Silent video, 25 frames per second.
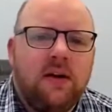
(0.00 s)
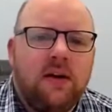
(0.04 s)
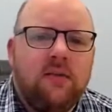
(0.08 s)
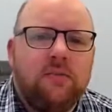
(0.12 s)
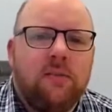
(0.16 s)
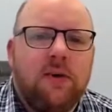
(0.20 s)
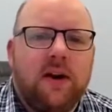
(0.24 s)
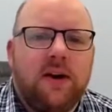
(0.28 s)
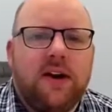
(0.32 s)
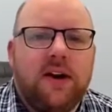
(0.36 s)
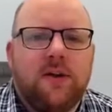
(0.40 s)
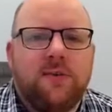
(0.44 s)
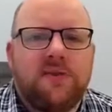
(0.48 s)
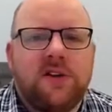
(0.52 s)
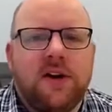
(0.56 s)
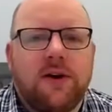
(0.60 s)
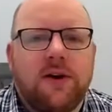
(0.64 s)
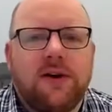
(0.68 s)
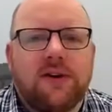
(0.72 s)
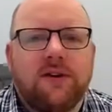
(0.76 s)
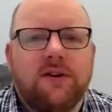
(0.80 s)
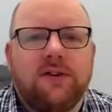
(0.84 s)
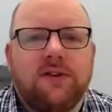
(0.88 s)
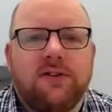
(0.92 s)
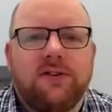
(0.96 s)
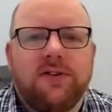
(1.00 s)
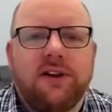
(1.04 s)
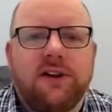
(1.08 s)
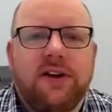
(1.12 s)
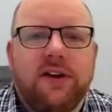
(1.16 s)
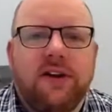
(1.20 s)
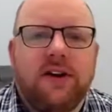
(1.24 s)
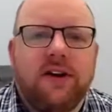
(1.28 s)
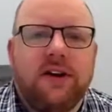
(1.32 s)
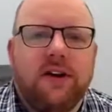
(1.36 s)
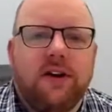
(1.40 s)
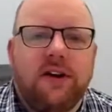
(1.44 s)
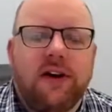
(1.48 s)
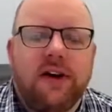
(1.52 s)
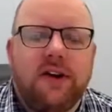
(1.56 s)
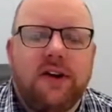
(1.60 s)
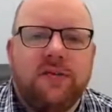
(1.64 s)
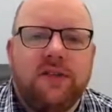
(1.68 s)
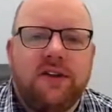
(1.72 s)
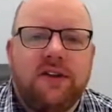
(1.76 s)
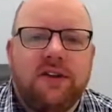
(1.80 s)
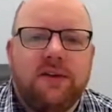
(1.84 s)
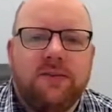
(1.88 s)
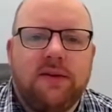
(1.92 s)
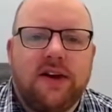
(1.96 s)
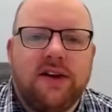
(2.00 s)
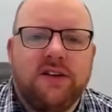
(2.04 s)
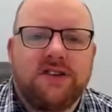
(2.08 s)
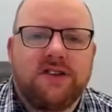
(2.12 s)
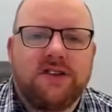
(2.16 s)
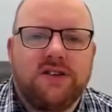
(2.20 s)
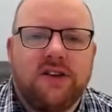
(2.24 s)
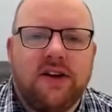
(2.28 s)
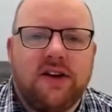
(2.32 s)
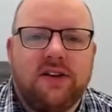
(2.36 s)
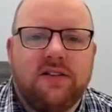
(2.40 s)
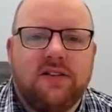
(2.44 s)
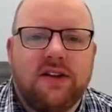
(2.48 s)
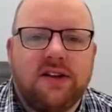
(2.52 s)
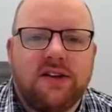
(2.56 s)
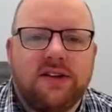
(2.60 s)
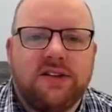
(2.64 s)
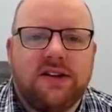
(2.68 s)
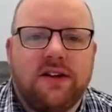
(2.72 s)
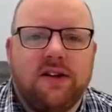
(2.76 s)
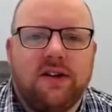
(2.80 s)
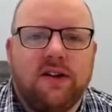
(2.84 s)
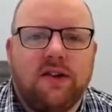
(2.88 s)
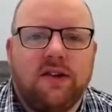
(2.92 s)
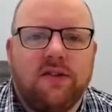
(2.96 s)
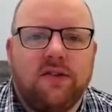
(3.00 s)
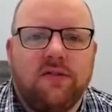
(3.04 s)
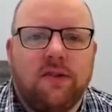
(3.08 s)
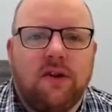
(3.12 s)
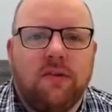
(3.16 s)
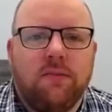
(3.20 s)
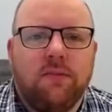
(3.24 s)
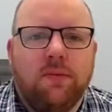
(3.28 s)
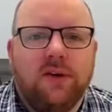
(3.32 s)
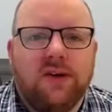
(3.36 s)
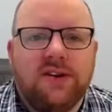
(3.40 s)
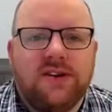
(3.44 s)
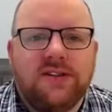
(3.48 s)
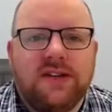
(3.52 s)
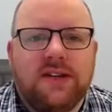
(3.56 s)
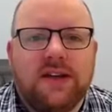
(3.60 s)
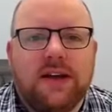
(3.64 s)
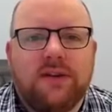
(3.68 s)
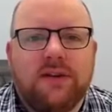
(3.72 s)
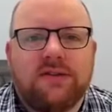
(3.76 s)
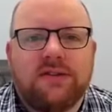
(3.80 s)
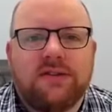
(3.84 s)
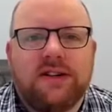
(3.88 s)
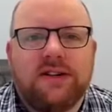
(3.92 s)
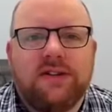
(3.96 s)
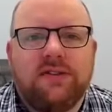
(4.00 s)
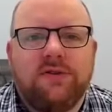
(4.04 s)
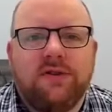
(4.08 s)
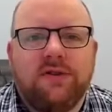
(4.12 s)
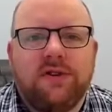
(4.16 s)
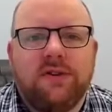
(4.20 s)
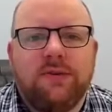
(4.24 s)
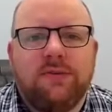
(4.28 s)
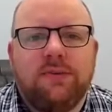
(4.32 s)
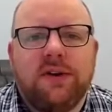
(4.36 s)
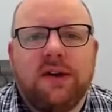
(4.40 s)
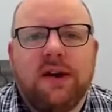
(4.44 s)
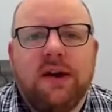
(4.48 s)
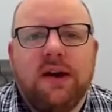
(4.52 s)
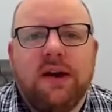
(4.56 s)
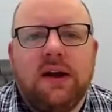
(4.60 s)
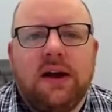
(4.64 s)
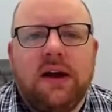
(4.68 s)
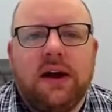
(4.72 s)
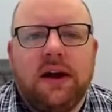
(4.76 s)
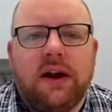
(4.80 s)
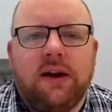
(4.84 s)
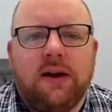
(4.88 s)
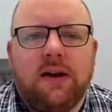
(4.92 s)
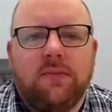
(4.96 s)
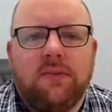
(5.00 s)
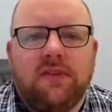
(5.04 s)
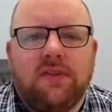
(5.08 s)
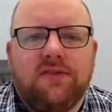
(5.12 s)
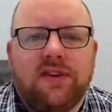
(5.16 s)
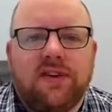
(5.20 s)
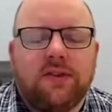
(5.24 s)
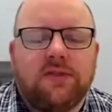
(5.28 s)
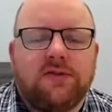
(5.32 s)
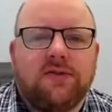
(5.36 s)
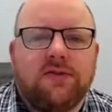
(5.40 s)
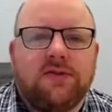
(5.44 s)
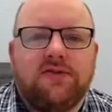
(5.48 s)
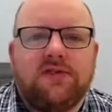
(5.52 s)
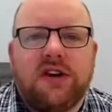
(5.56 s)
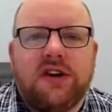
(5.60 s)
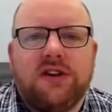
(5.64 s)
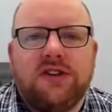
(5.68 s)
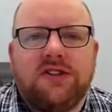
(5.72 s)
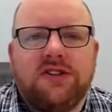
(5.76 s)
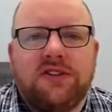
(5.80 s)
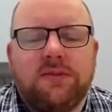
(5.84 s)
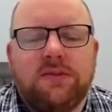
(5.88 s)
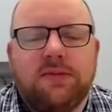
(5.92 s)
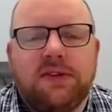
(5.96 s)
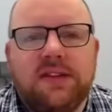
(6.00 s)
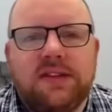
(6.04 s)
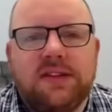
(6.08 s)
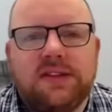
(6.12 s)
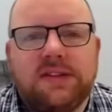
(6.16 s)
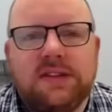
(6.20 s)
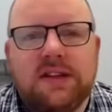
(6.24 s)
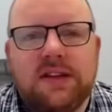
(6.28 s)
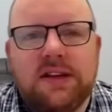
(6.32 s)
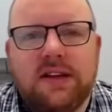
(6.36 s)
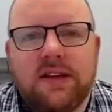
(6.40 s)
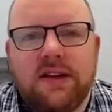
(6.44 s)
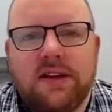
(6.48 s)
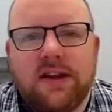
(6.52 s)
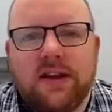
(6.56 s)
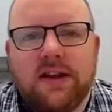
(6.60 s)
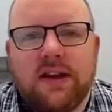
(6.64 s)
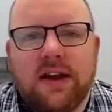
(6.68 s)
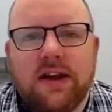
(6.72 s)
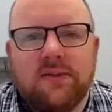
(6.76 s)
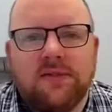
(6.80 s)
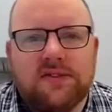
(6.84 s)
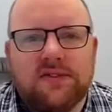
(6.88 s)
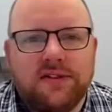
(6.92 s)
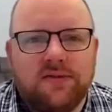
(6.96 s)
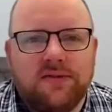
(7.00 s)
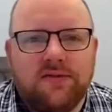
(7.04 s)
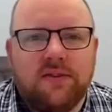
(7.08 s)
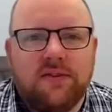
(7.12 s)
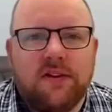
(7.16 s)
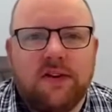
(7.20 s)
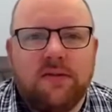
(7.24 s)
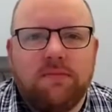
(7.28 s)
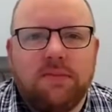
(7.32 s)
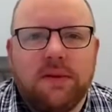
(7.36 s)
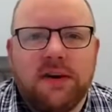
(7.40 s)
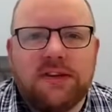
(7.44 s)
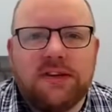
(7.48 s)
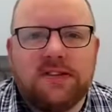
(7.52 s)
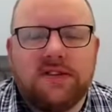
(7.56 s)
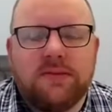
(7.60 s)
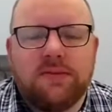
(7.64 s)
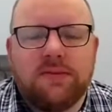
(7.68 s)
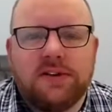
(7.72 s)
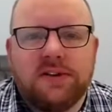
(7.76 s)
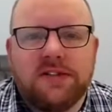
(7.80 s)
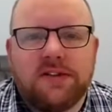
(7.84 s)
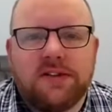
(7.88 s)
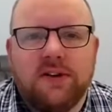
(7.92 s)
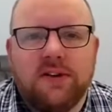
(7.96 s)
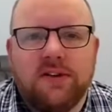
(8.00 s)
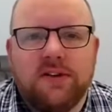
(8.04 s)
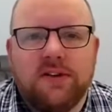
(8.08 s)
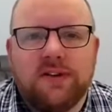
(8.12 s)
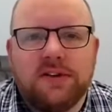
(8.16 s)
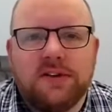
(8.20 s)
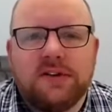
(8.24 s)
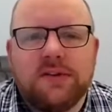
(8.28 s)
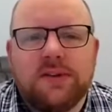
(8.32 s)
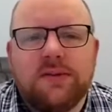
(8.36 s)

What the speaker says: My name is Johann Goree, and I am the Managing Director of OnPoint Accounting Group, and I'm the founder of JGBC, an accounting firm based up in Scotland.